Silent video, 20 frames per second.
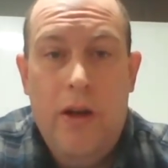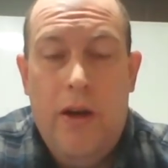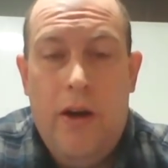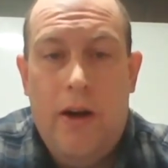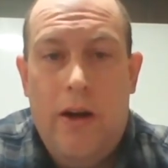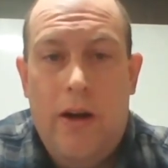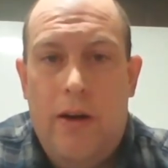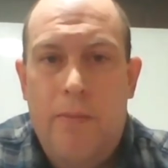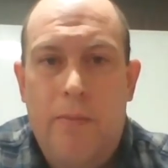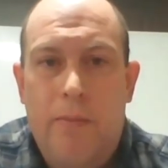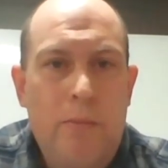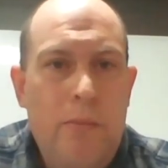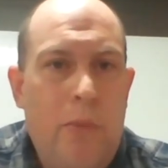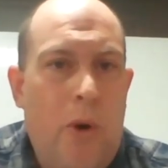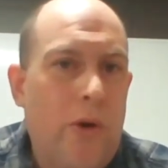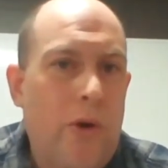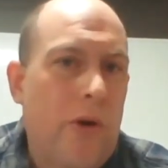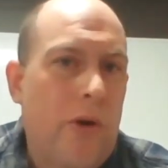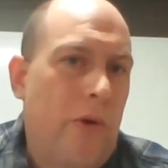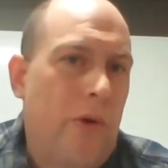
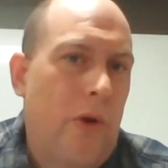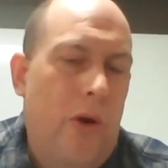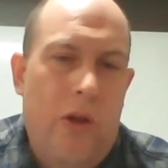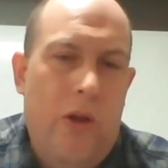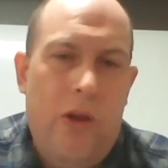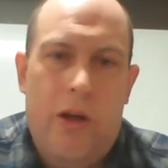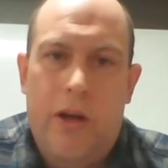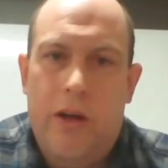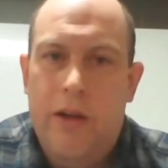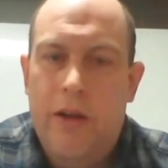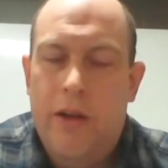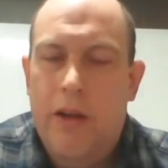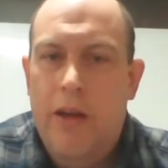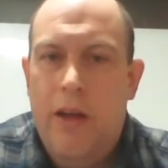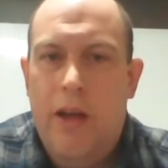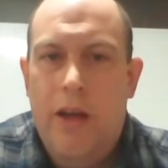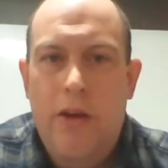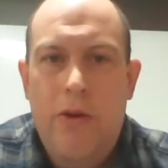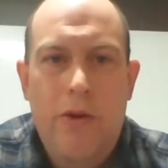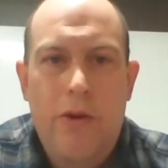Motorola,
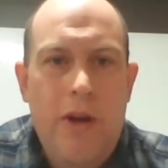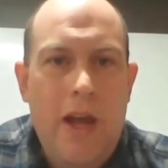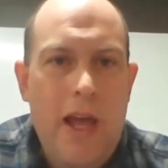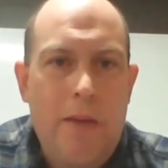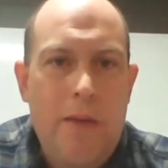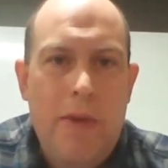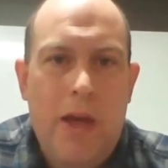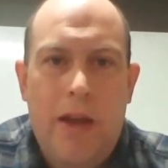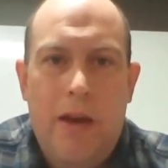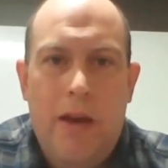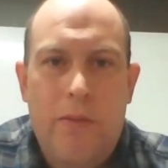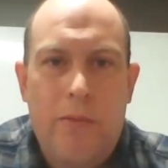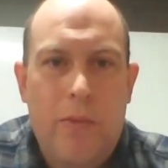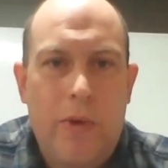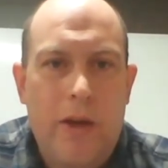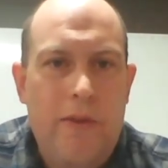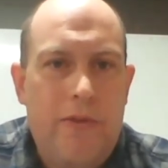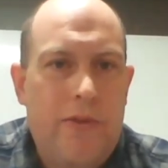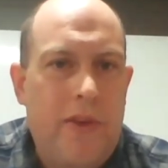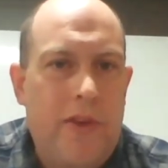you name it, and
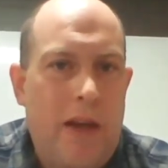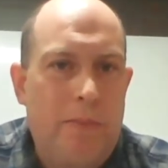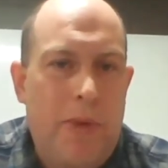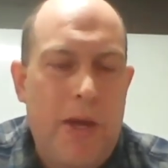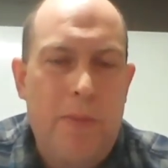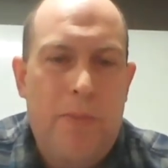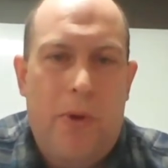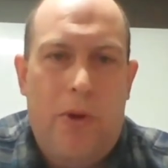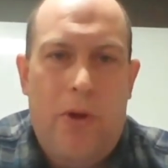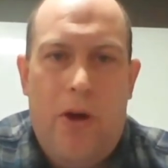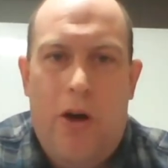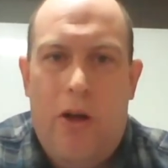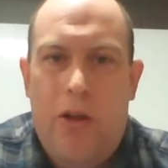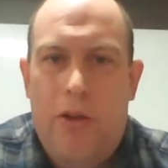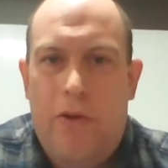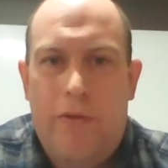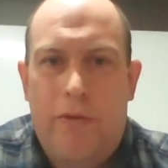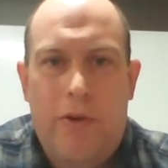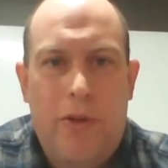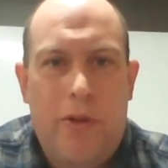we've sent people all
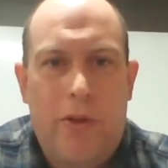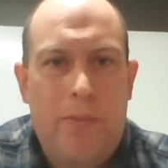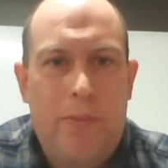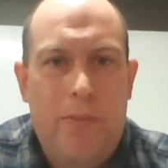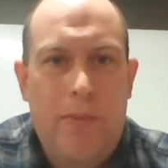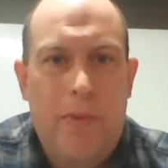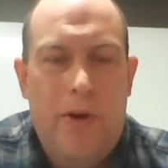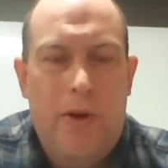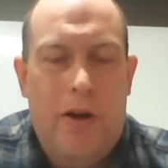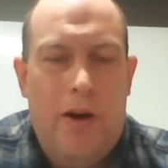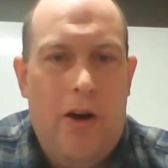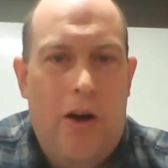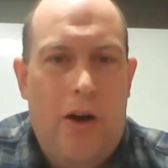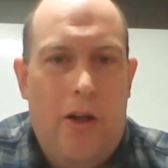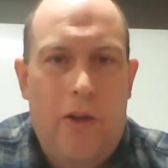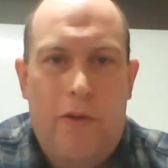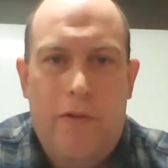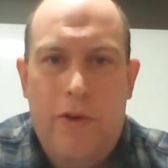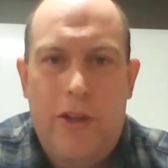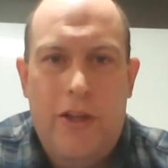
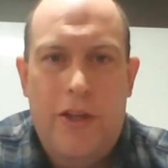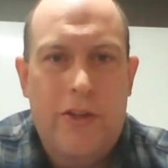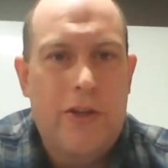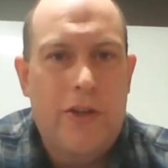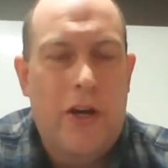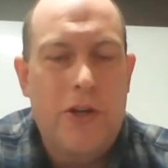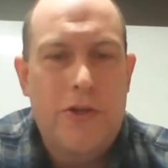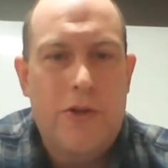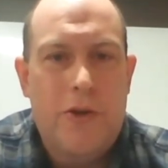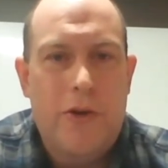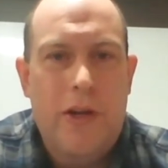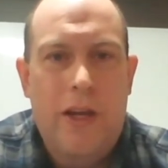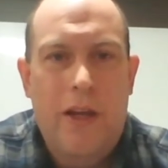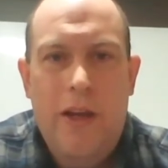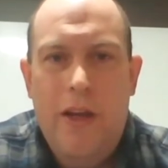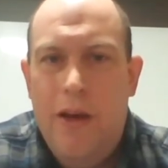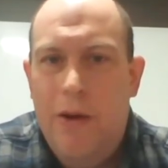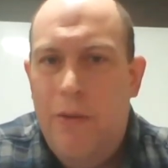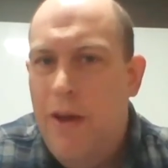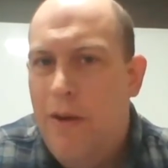over this country.
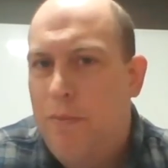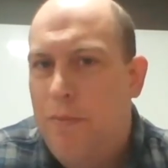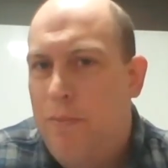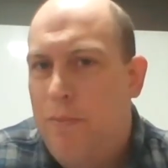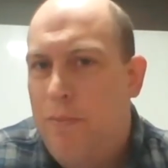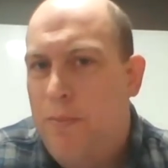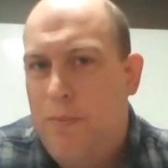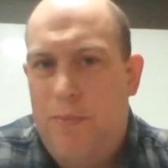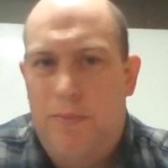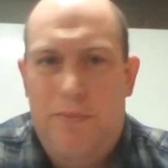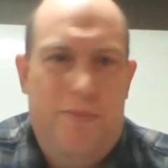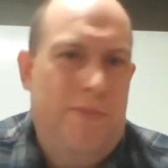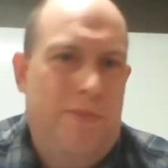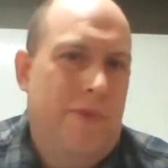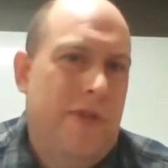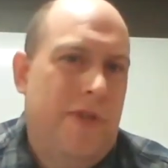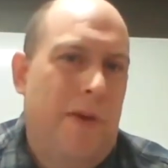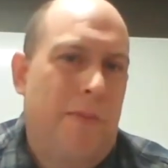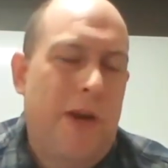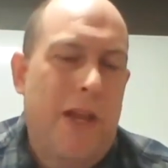We have
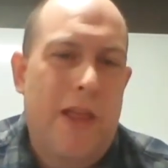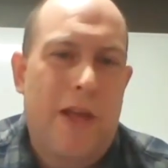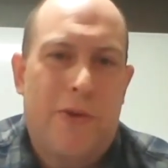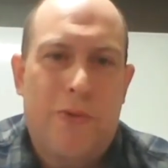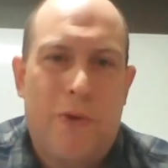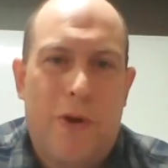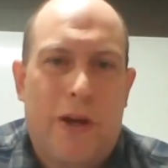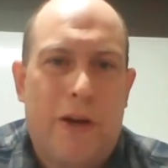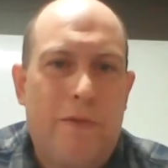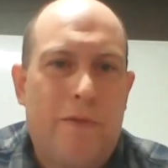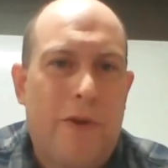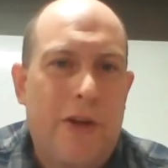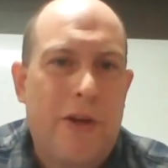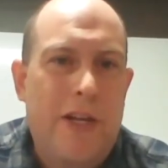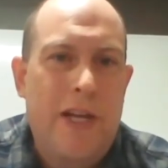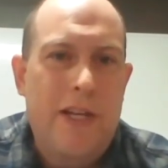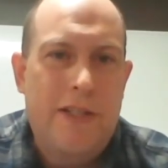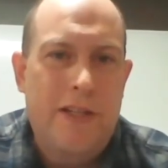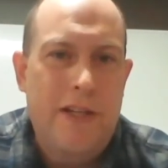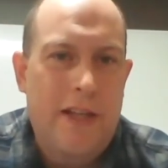somebody that's working for
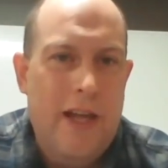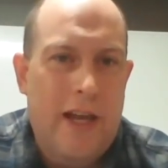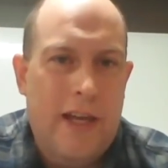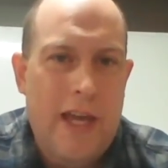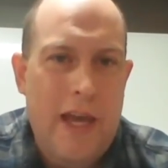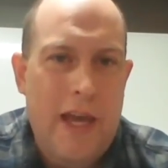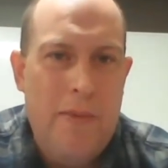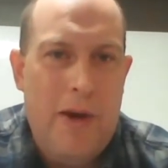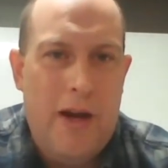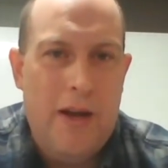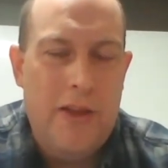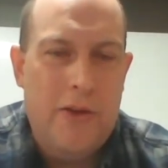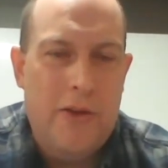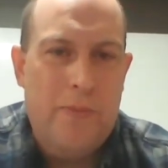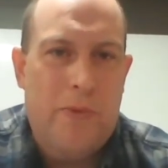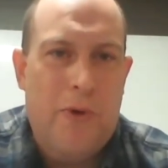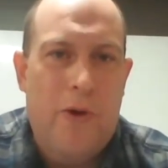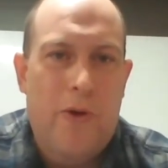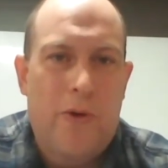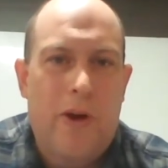Disney that came out of this
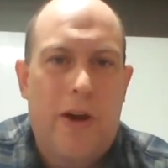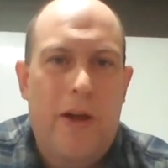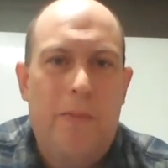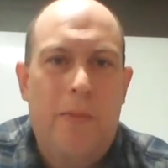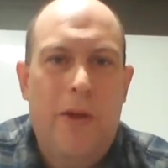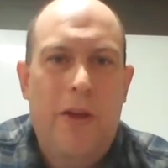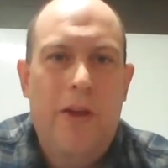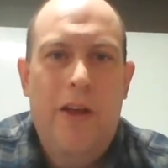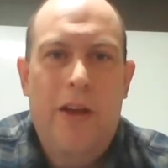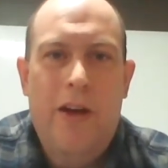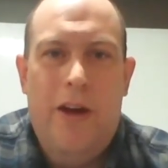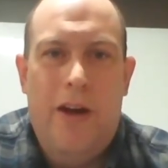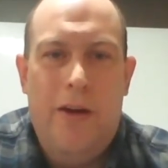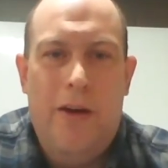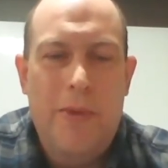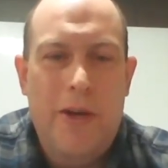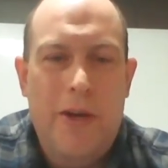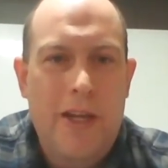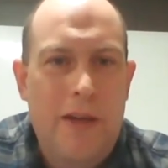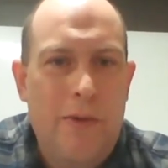program,
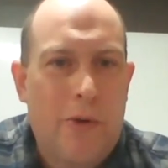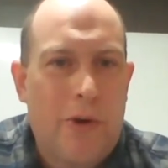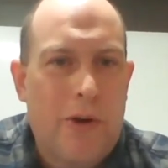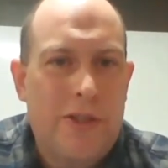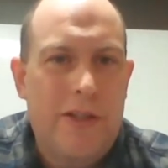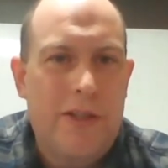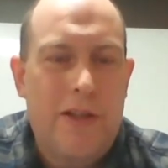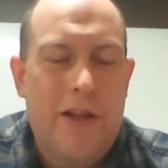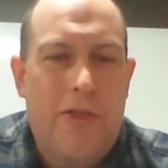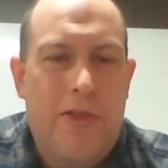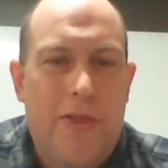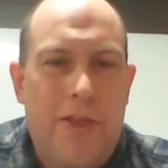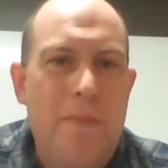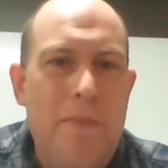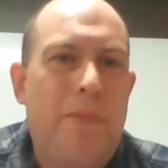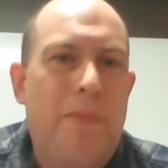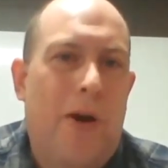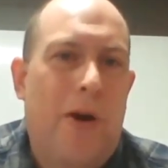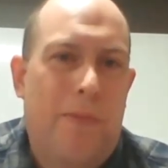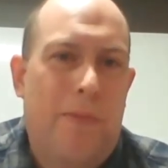and he works in the theme
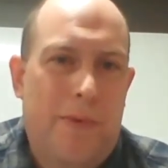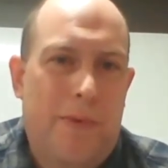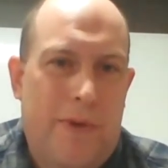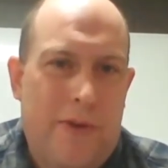park